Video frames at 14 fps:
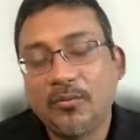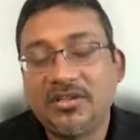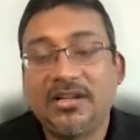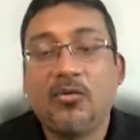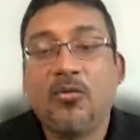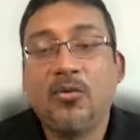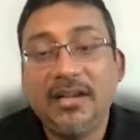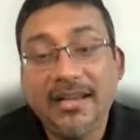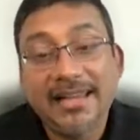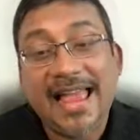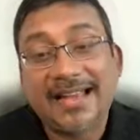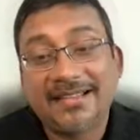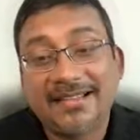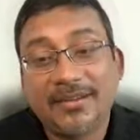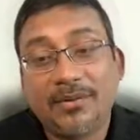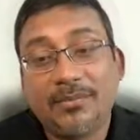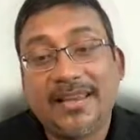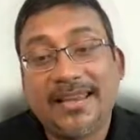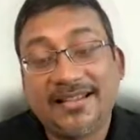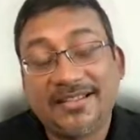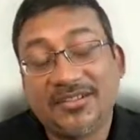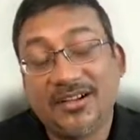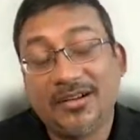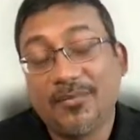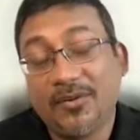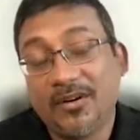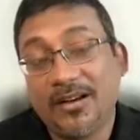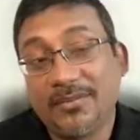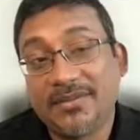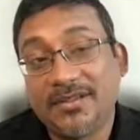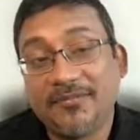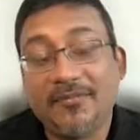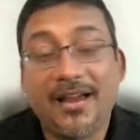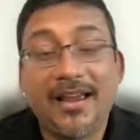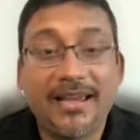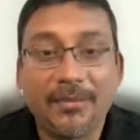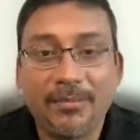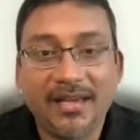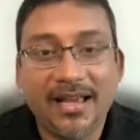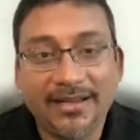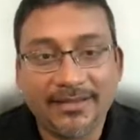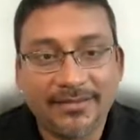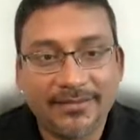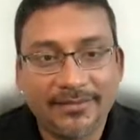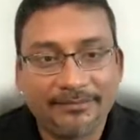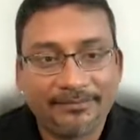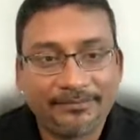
which are only accessible by external programs via APIs.